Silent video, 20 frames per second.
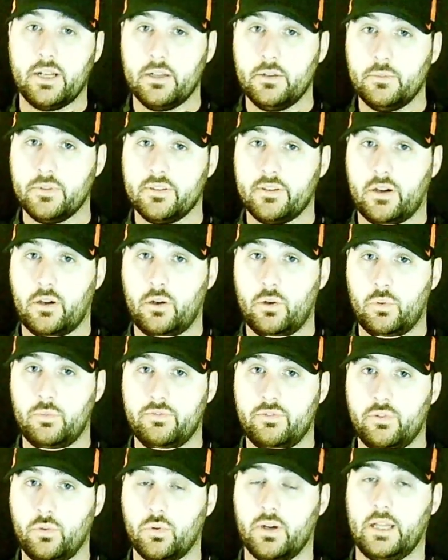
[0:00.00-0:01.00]
it was at home
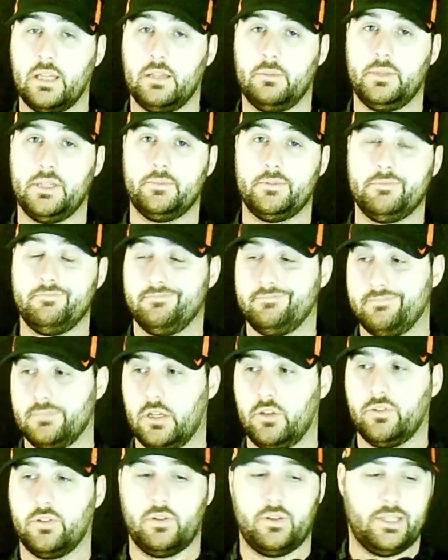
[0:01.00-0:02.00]
for Alabama,
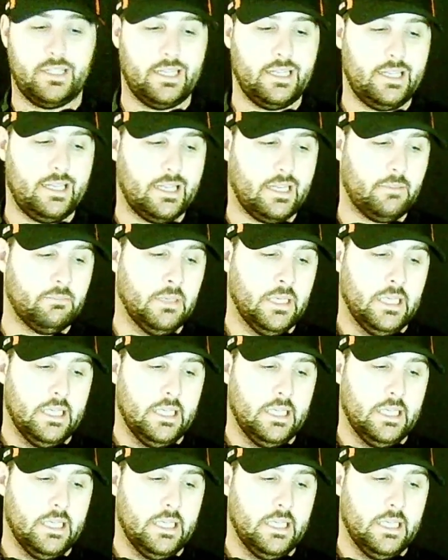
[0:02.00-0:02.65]
also a day game,